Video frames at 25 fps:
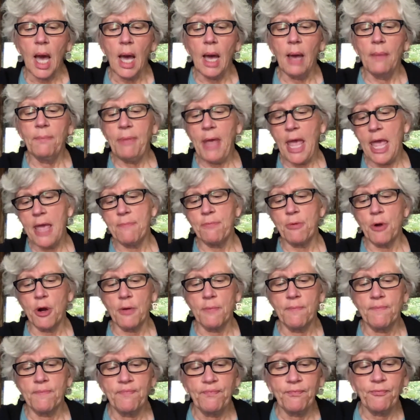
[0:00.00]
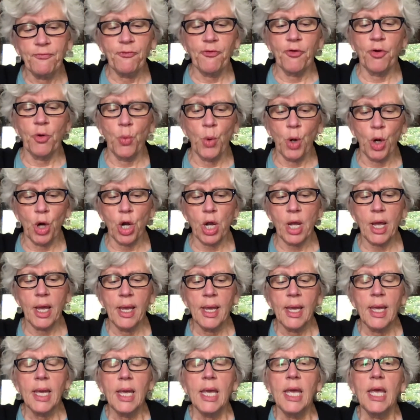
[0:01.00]
paper for work.
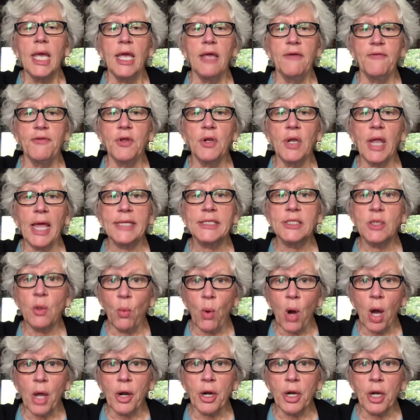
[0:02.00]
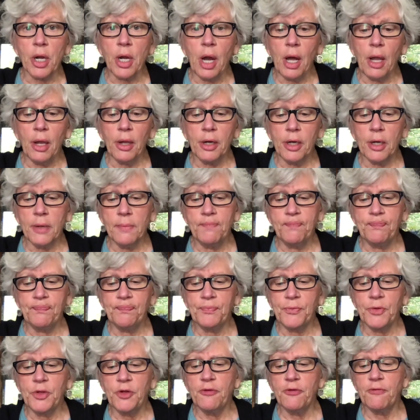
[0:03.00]
If you'd like to watercolor,
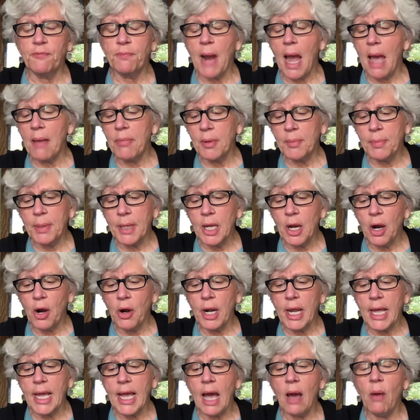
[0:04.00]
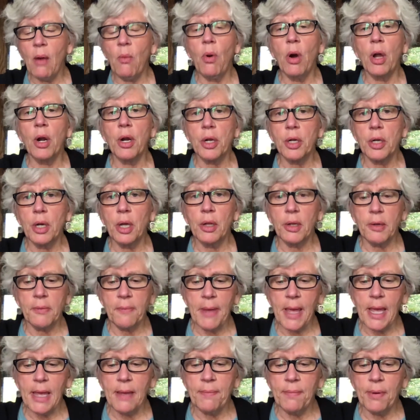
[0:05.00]
you've probably already got watercolor
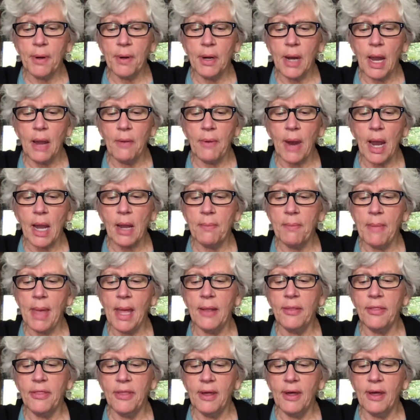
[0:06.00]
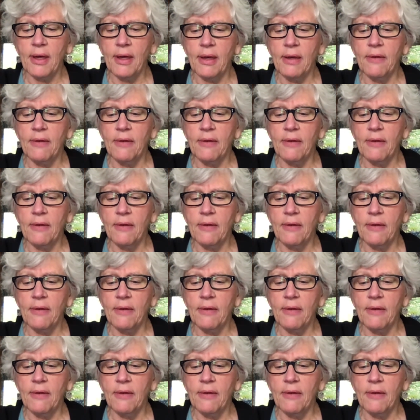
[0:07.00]
paper. I recommend the